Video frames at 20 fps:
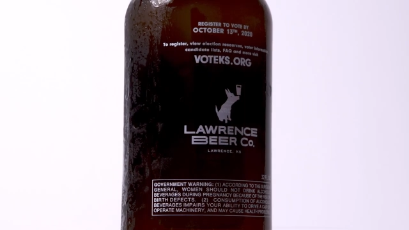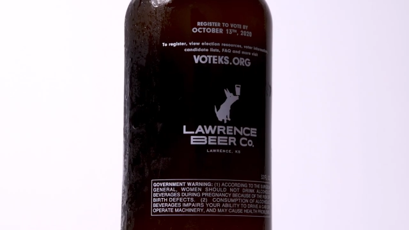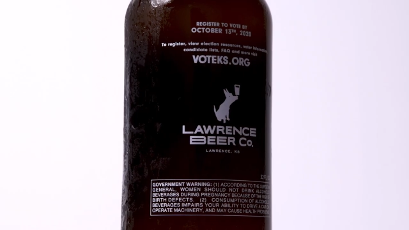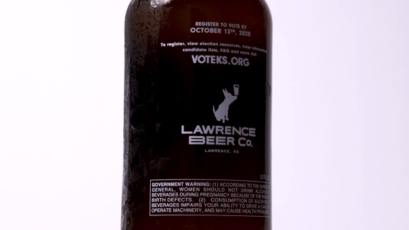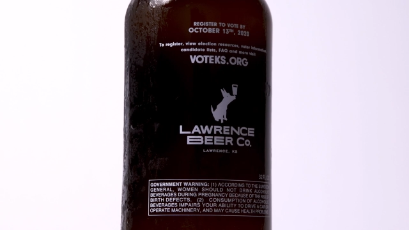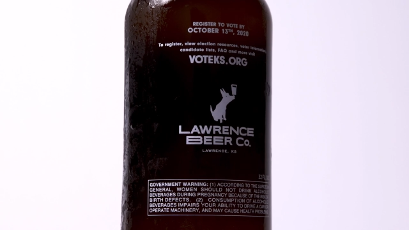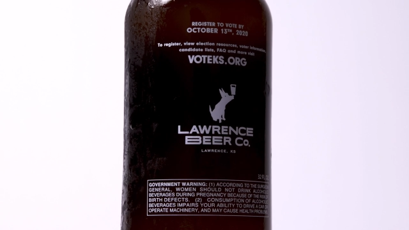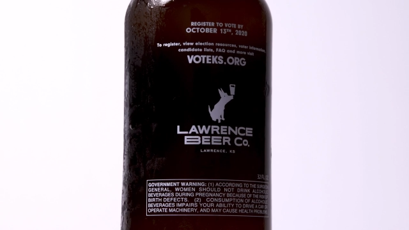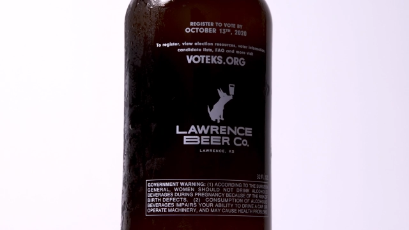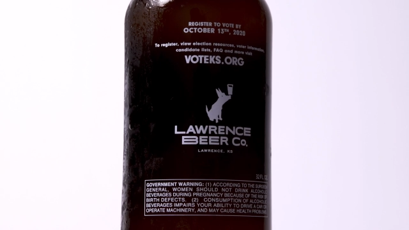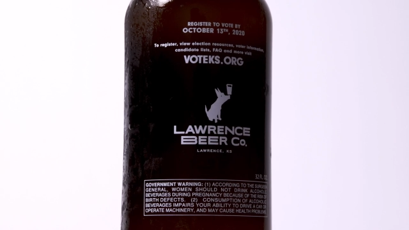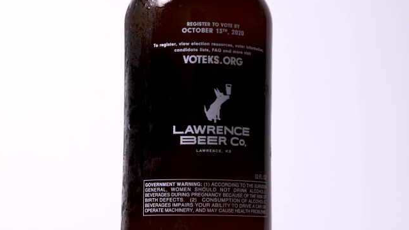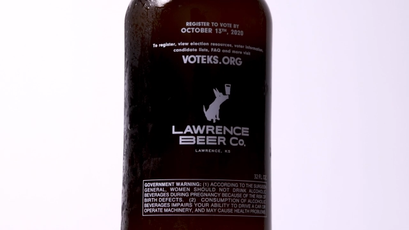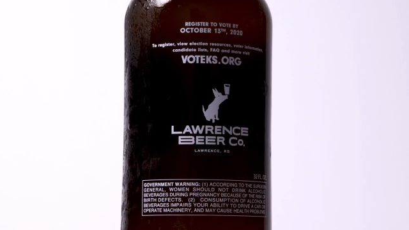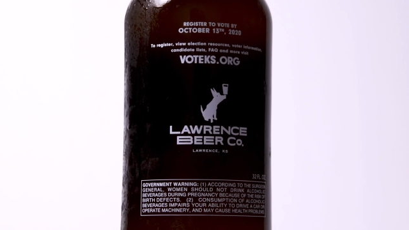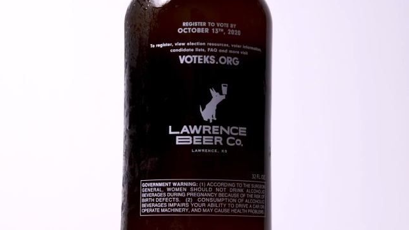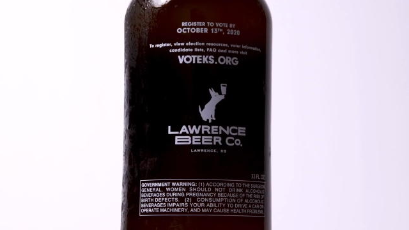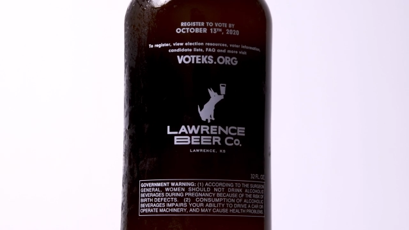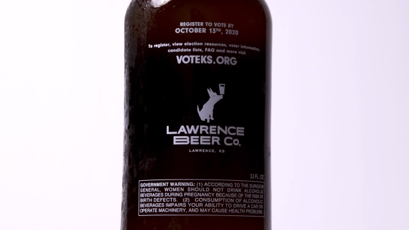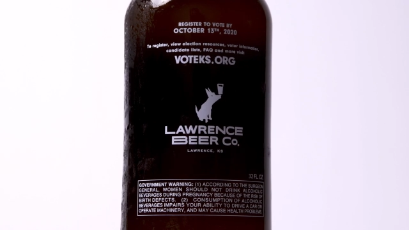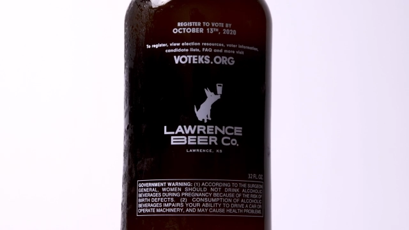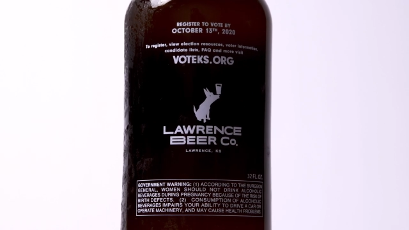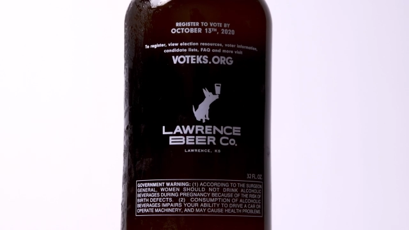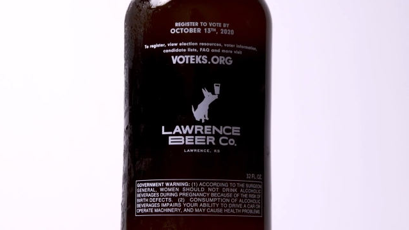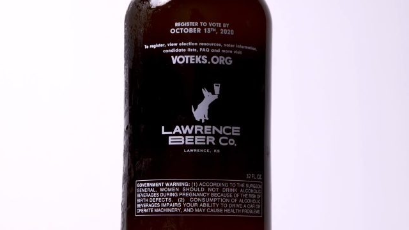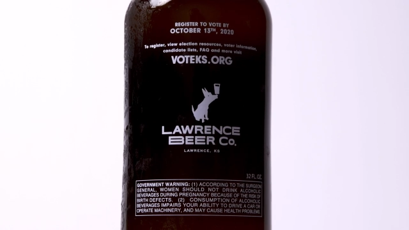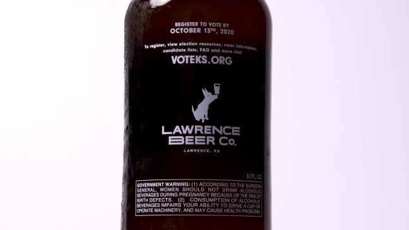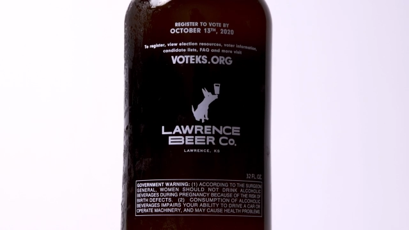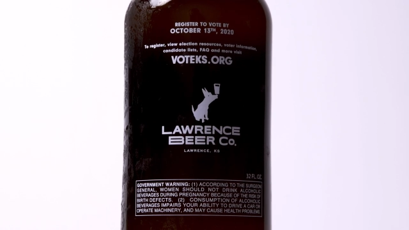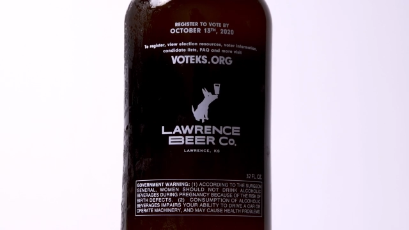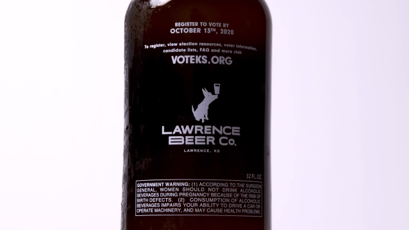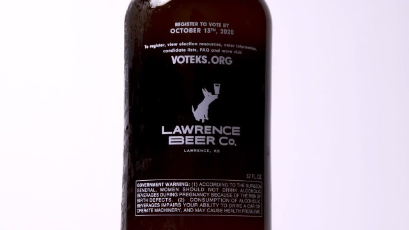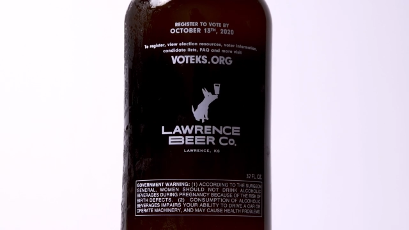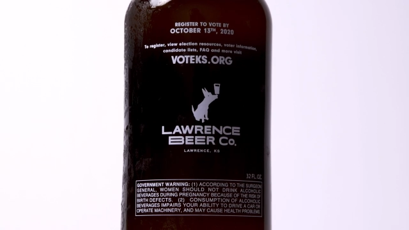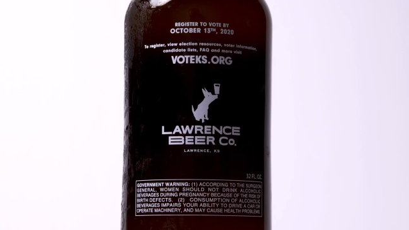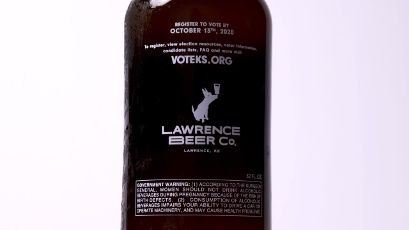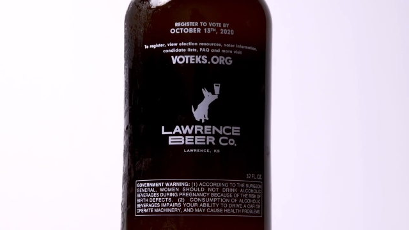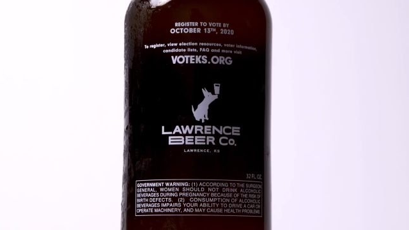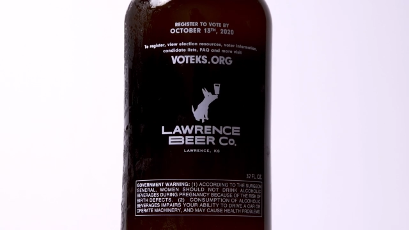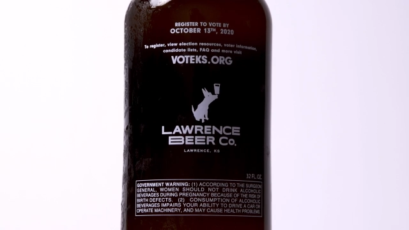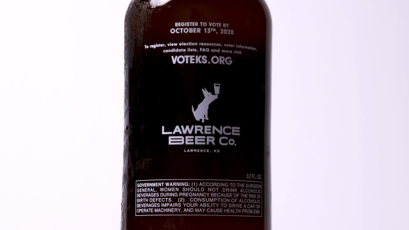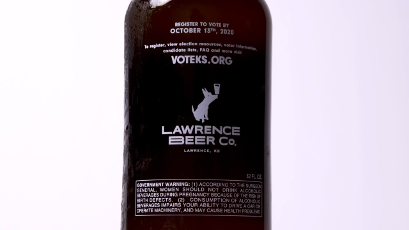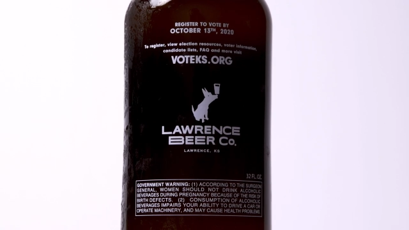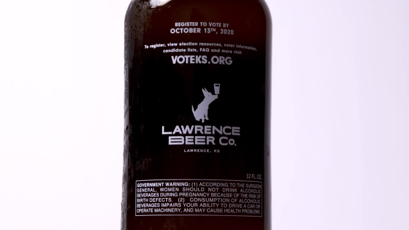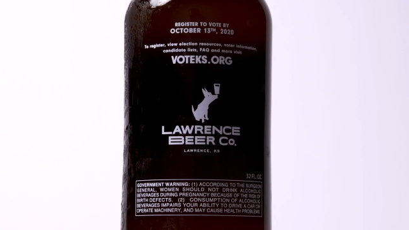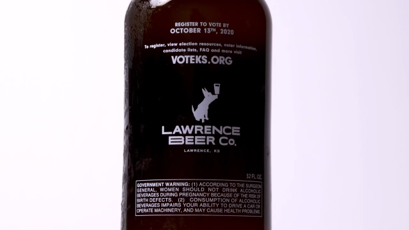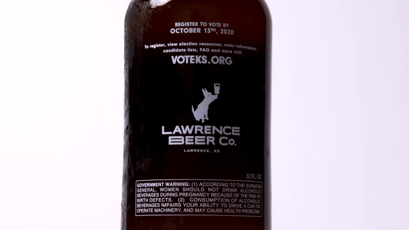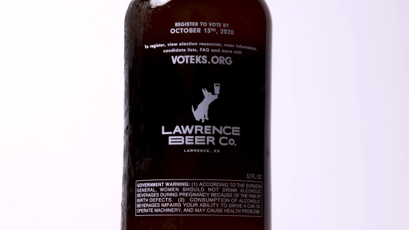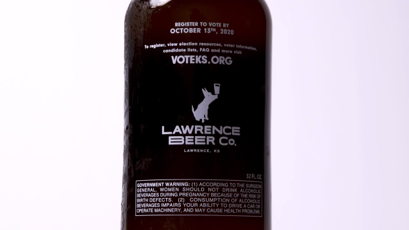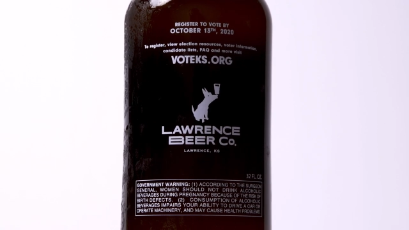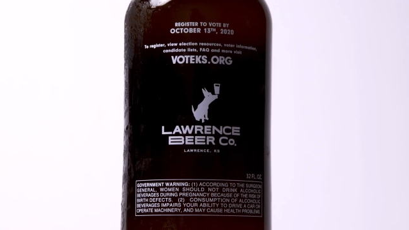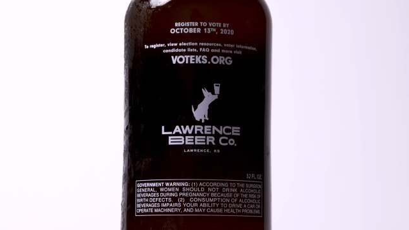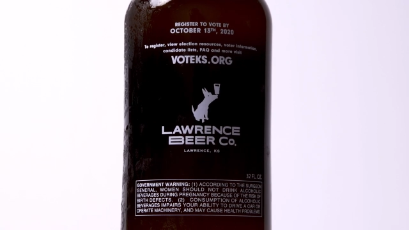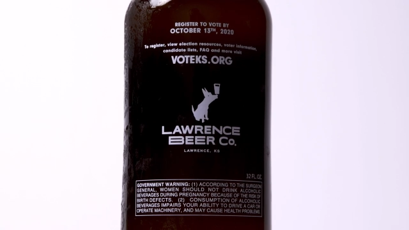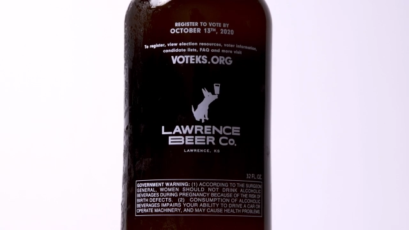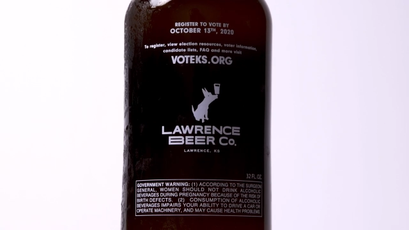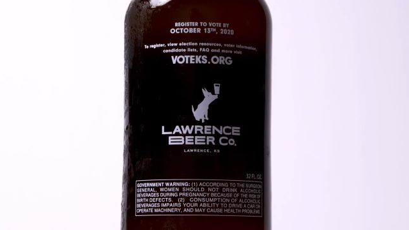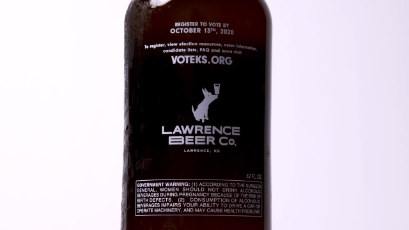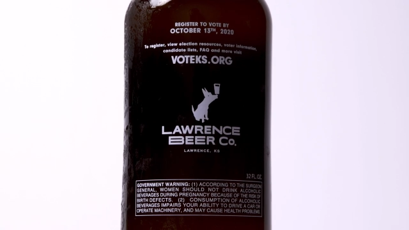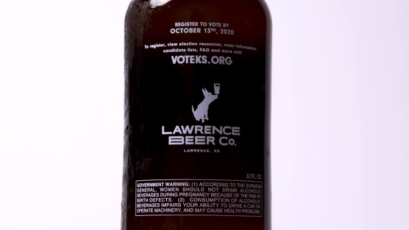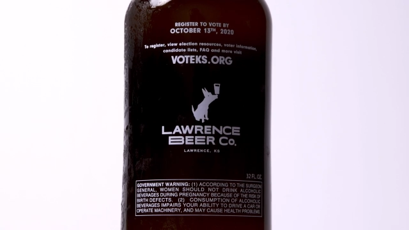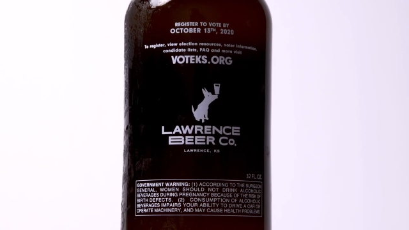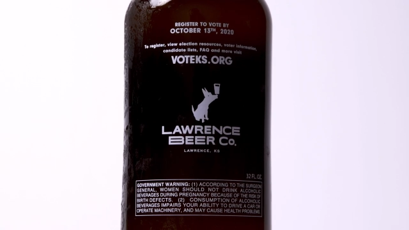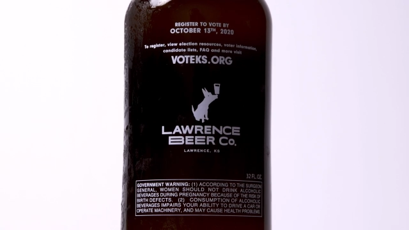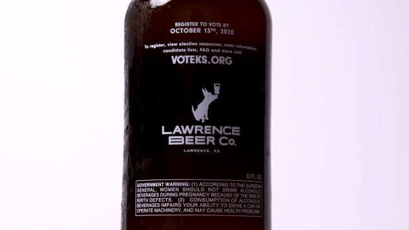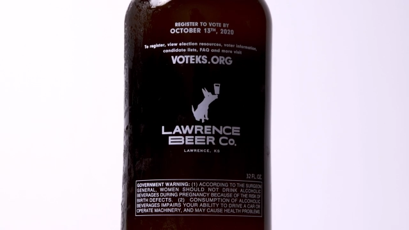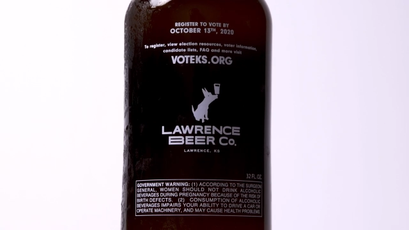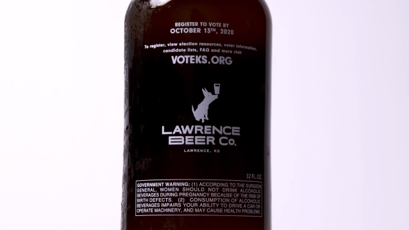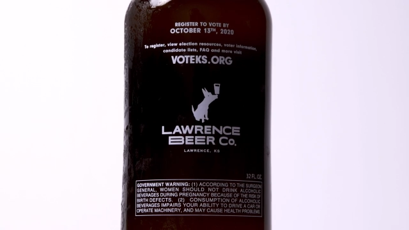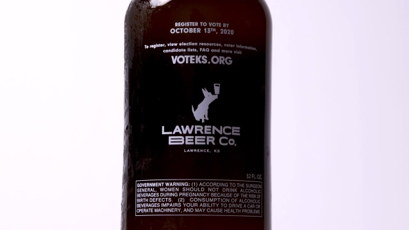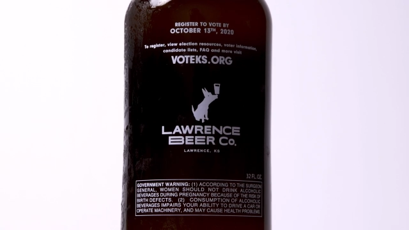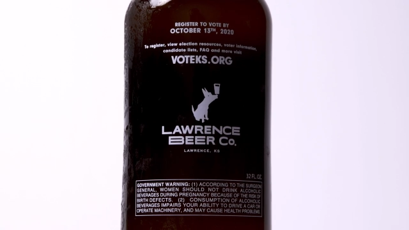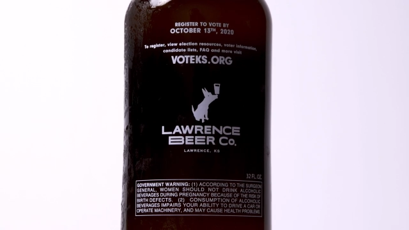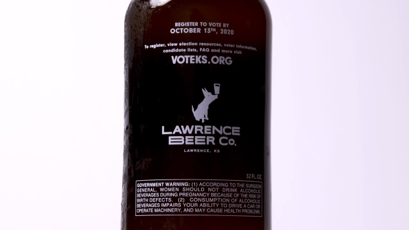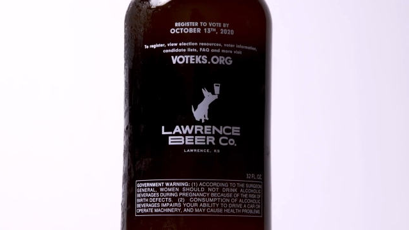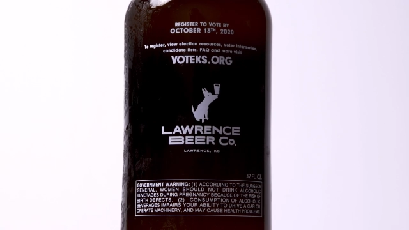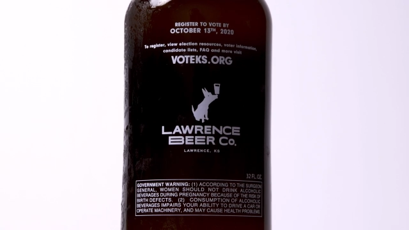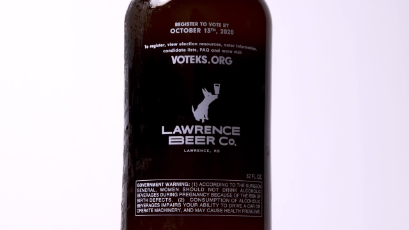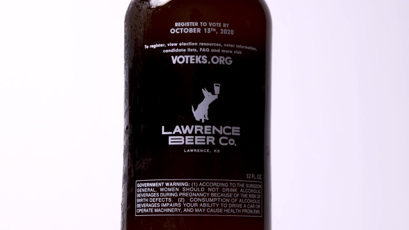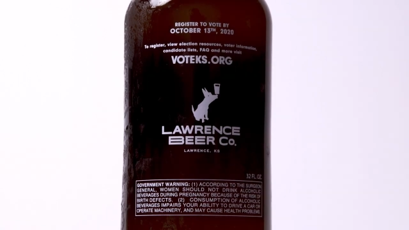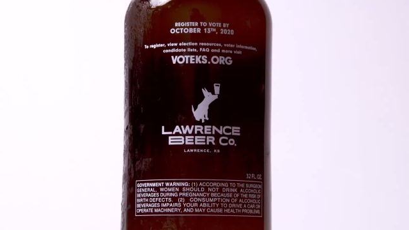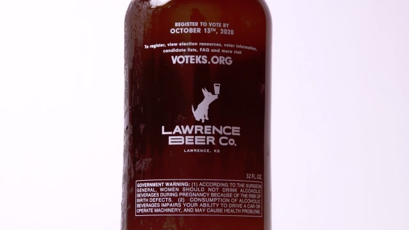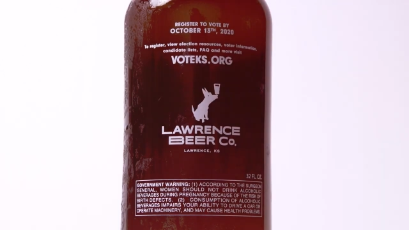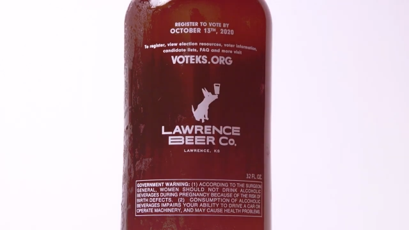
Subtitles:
(no speaker visible)